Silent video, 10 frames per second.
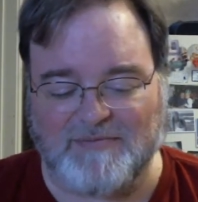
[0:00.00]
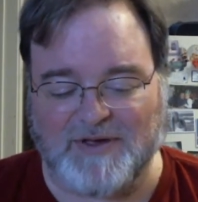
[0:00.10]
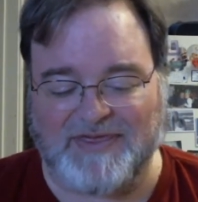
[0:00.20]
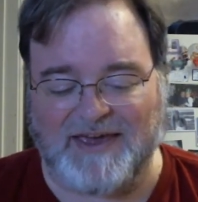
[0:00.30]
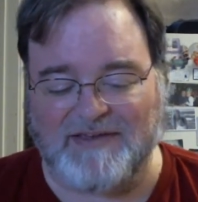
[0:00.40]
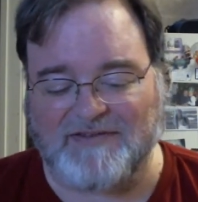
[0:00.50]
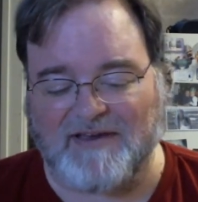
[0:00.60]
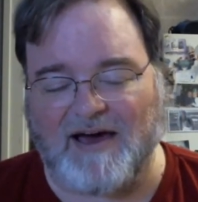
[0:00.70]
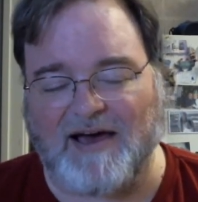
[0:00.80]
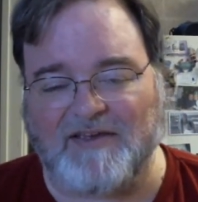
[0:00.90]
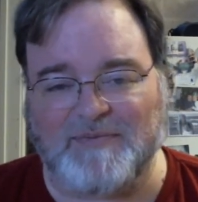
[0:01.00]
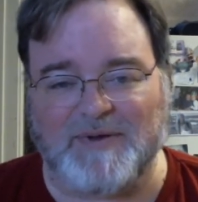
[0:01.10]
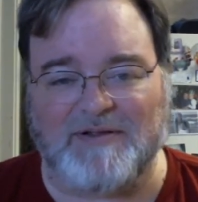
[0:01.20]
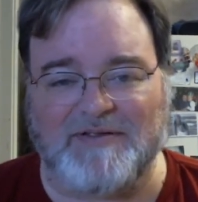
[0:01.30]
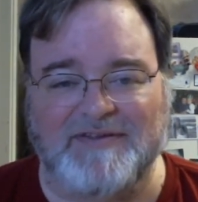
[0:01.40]
at Bethesda
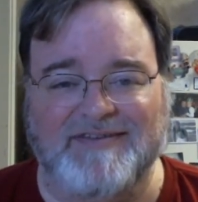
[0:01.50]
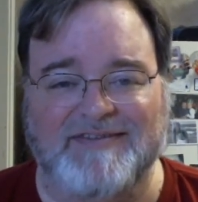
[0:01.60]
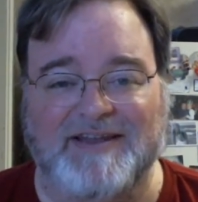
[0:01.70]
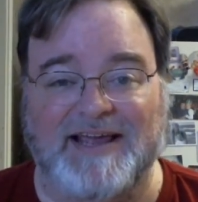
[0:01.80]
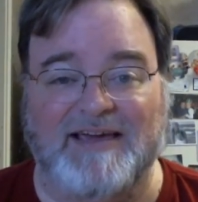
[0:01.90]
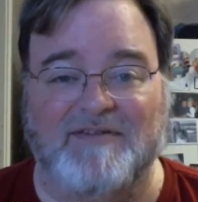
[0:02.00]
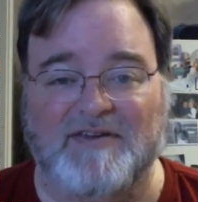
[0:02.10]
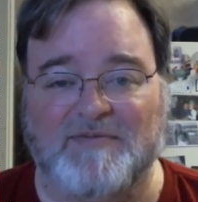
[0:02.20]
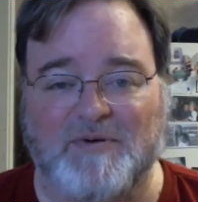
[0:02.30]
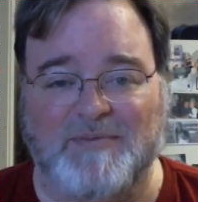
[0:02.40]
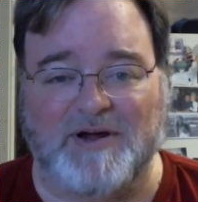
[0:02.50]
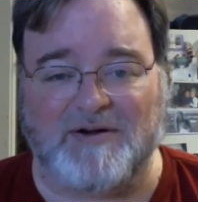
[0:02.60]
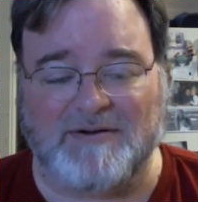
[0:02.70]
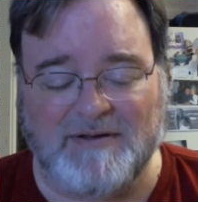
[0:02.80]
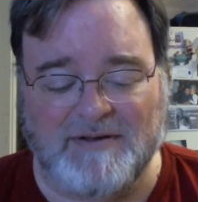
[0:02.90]
Hospital. This is the Navy's premier.